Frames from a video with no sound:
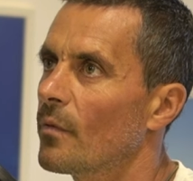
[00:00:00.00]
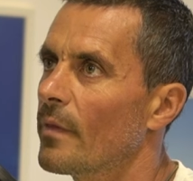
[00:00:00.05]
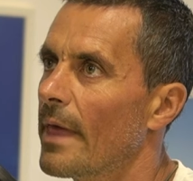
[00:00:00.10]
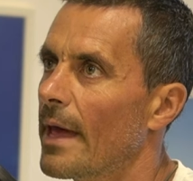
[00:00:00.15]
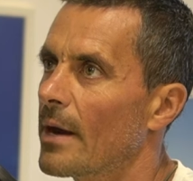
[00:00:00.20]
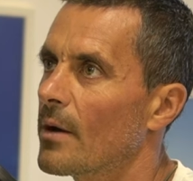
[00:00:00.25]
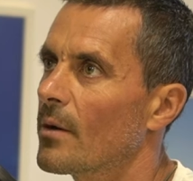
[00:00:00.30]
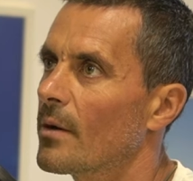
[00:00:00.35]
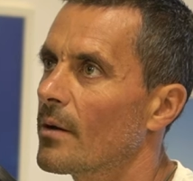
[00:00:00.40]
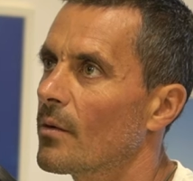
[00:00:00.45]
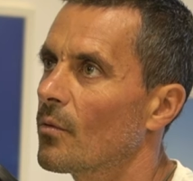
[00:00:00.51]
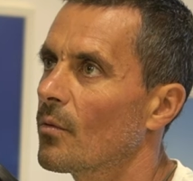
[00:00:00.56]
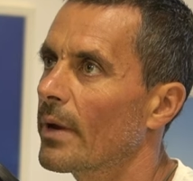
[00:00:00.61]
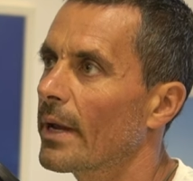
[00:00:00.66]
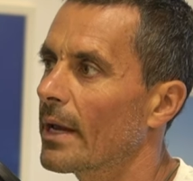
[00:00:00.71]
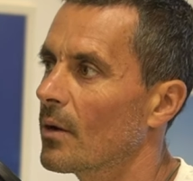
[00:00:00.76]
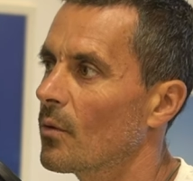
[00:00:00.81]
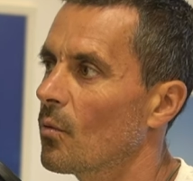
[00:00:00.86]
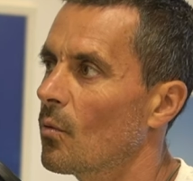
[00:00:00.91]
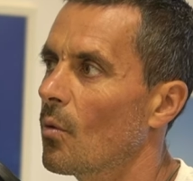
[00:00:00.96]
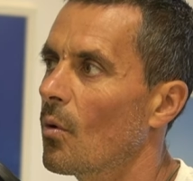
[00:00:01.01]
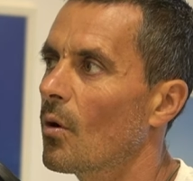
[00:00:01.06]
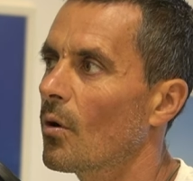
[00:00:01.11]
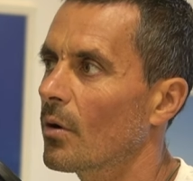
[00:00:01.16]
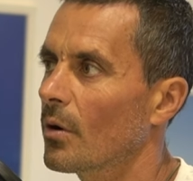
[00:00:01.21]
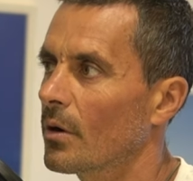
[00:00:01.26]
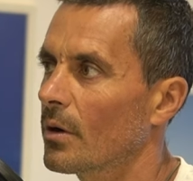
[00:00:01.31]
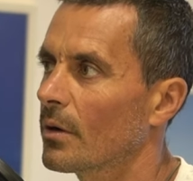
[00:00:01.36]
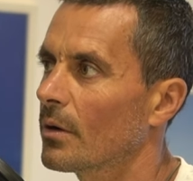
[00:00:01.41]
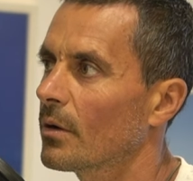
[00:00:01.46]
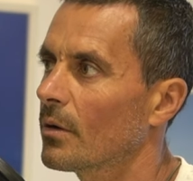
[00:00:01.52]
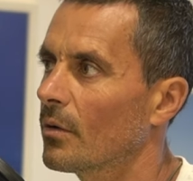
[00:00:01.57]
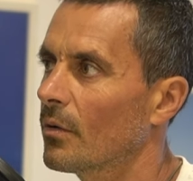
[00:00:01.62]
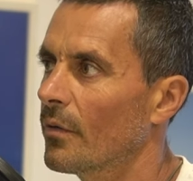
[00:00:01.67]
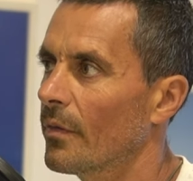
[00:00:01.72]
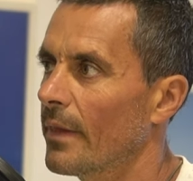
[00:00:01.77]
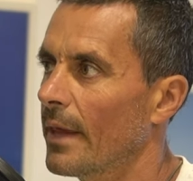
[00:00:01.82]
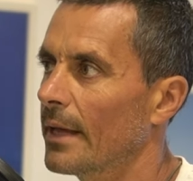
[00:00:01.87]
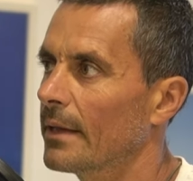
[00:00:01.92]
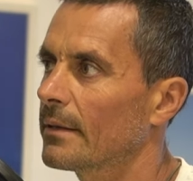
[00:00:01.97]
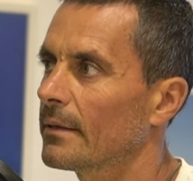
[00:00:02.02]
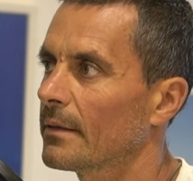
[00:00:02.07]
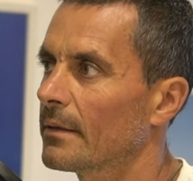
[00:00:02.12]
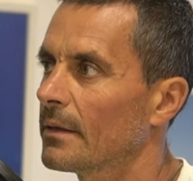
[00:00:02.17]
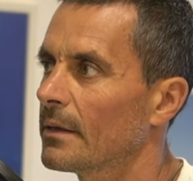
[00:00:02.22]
then we can work on that